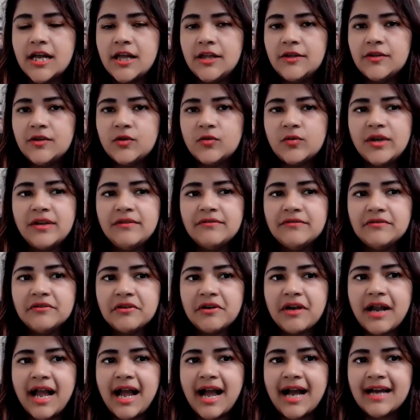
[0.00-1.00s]
the
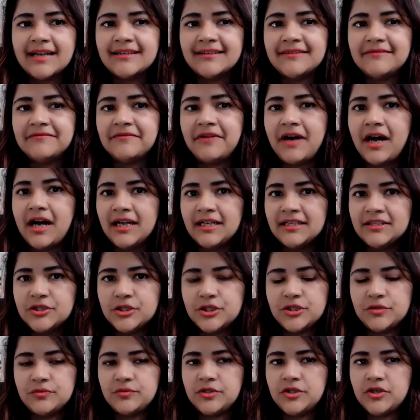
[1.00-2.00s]
griever had advised
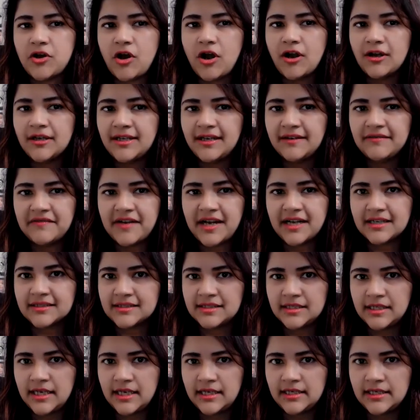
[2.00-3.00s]
she would not get
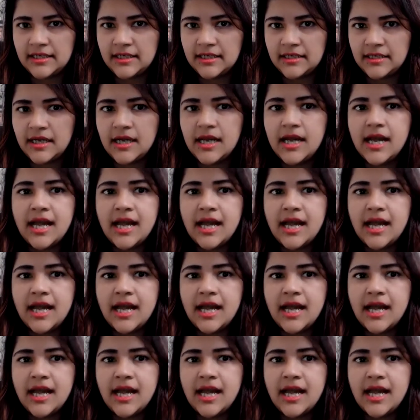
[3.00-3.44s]
vaccinated